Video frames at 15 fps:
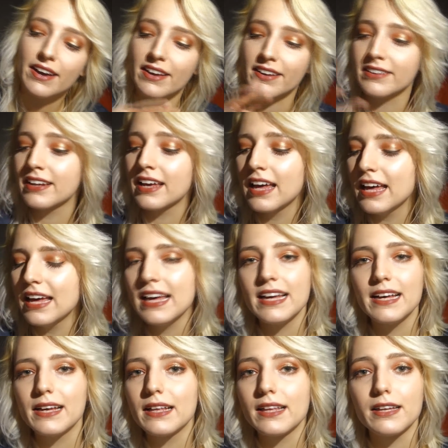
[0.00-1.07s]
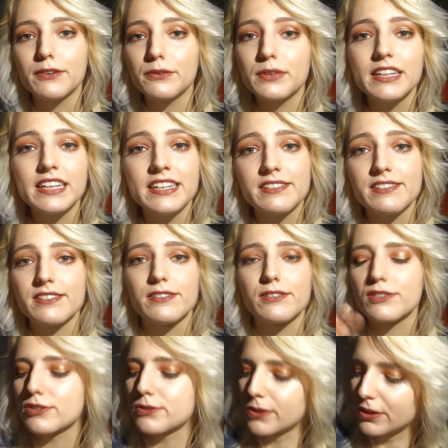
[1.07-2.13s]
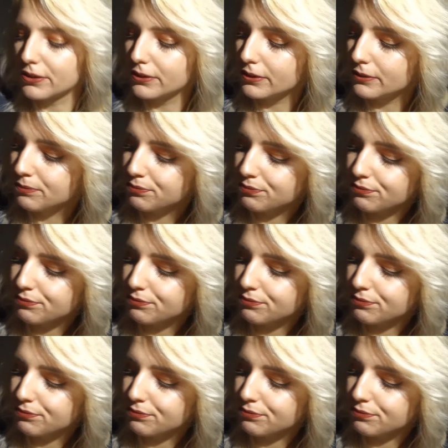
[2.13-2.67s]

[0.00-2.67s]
and reading is a struggle.